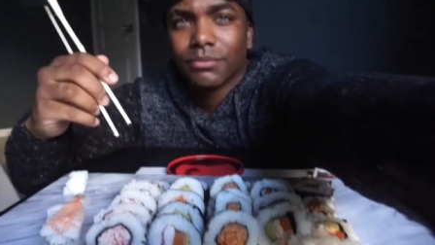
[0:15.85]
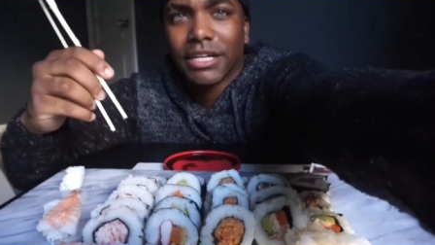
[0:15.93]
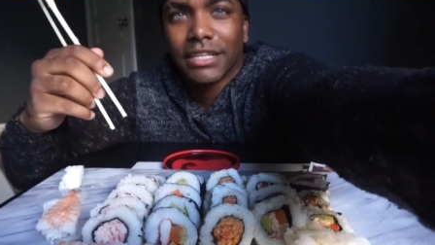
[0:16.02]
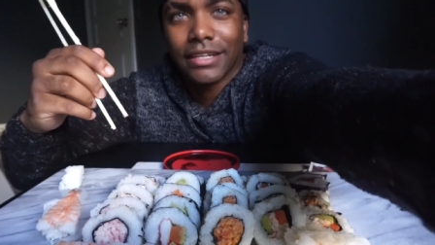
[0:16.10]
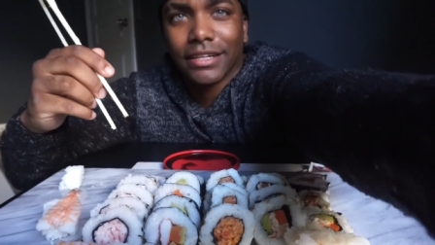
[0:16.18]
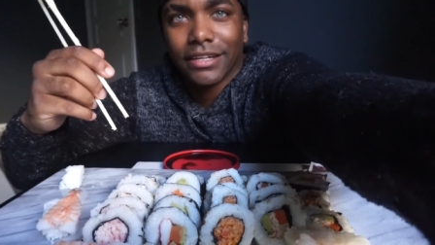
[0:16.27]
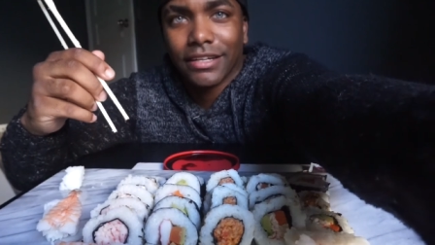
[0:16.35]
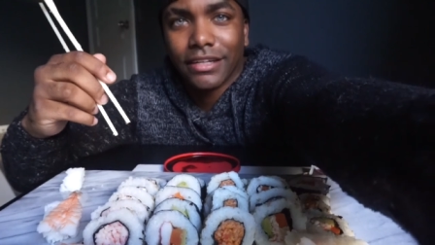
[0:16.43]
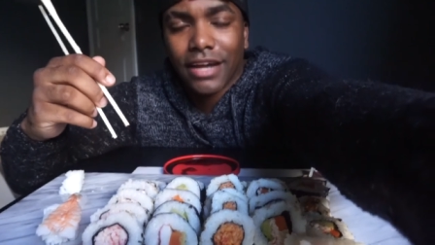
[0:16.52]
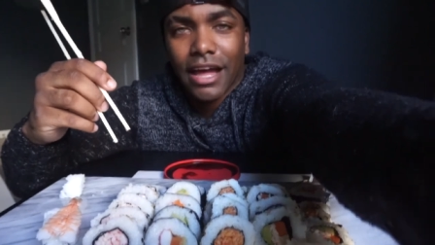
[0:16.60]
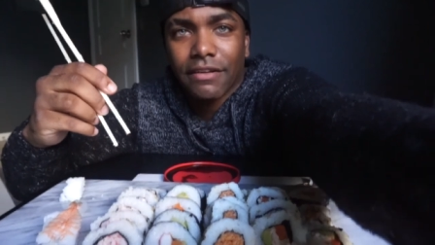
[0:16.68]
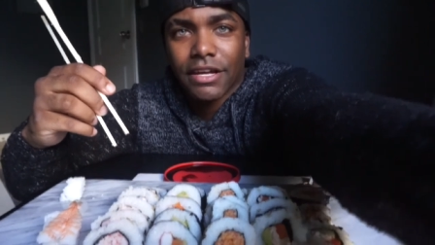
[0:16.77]
about to
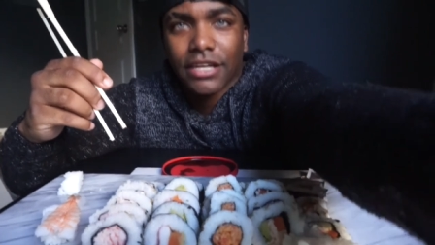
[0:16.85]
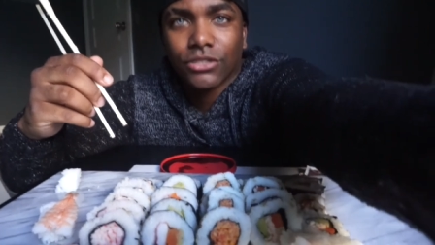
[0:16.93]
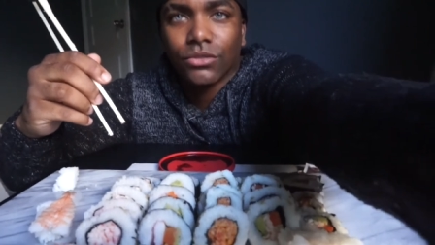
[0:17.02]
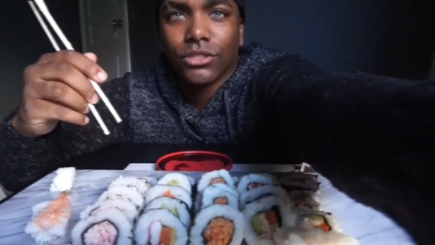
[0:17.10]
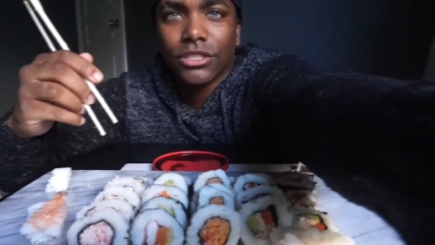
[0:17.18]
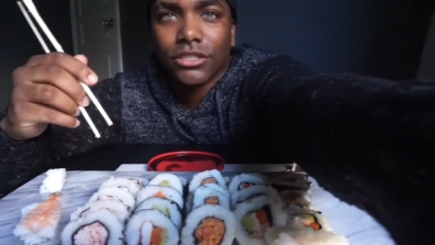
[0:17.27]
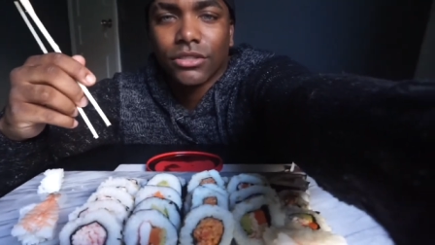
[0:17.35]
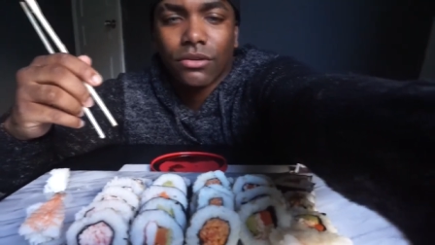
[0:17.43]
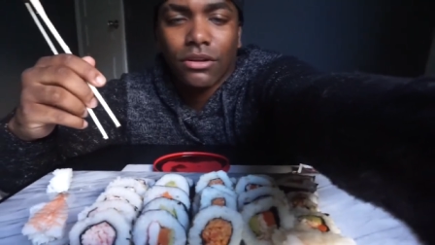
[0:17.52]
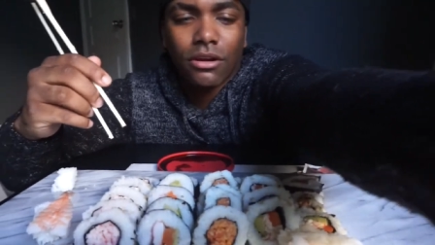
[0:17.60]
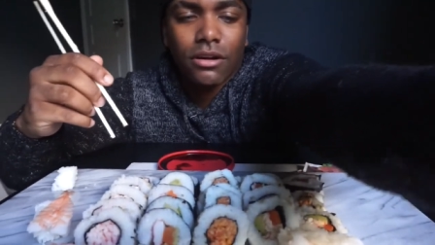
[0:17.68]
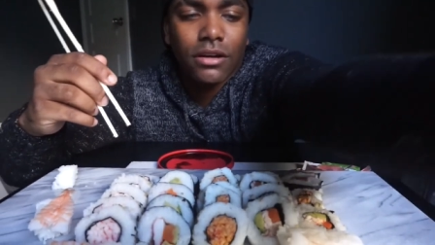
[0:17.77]
hit. I haven't had sushi in
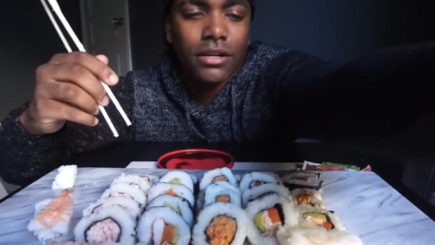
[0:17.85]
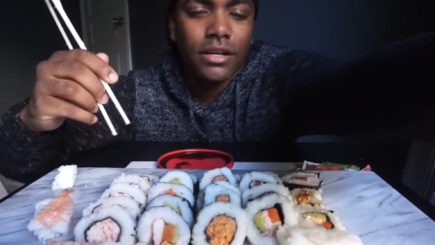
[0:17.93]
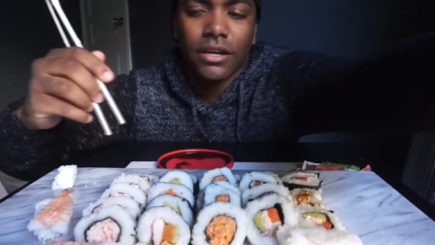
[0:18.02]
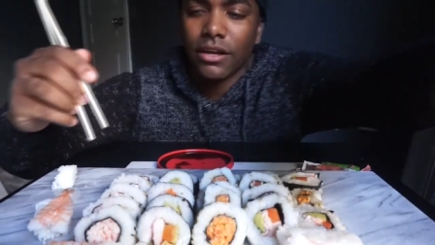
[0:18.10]
so long.